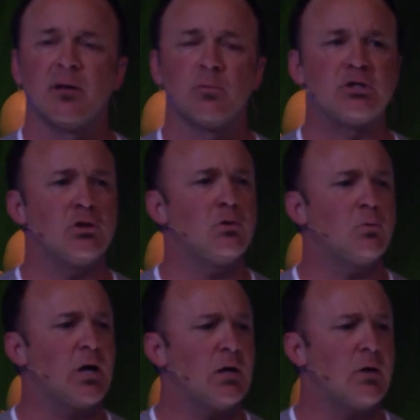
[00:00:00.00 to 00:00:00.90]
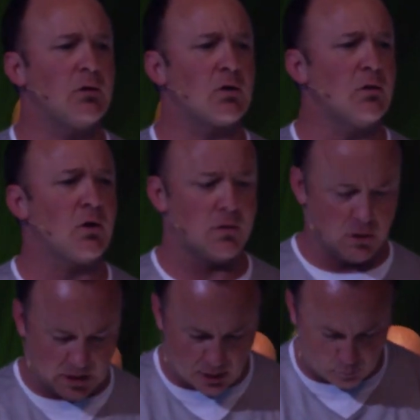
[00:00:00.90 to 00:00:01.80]
Would you,
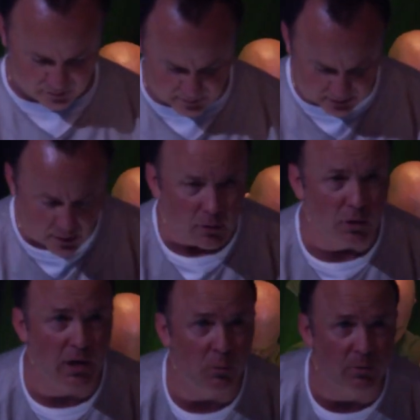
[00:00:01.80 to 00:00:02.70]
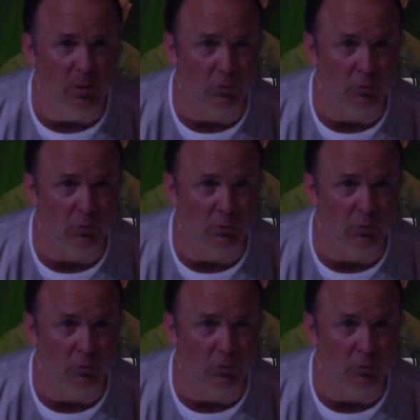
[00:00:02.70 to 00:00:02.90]
look here with me. Look here with me.